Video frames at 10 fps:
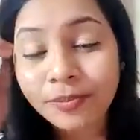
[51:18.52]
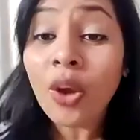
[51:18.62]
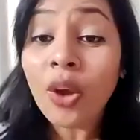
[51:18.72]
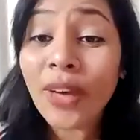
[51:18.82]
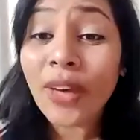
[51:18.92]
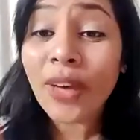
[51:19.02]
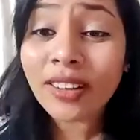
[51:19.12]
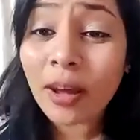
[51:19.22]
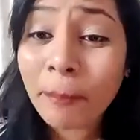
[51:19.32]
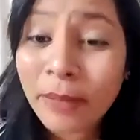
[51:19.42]
wherein
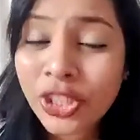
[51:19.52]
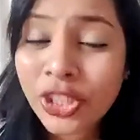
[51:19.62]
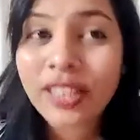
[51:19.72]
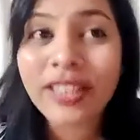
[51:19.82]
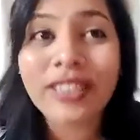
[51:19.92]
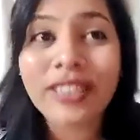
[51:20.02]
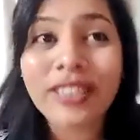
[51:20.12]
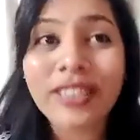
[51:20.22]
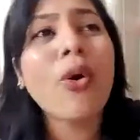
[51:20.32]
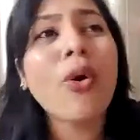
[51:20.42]
a missionary
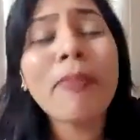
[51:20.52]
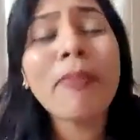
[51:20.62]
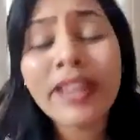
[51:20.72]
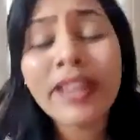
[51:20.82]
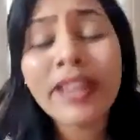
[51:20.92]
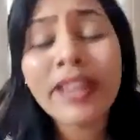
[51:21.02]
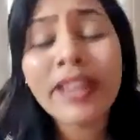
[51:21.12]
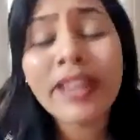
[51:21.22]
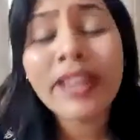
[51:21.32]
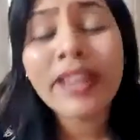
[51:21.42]
so many years back,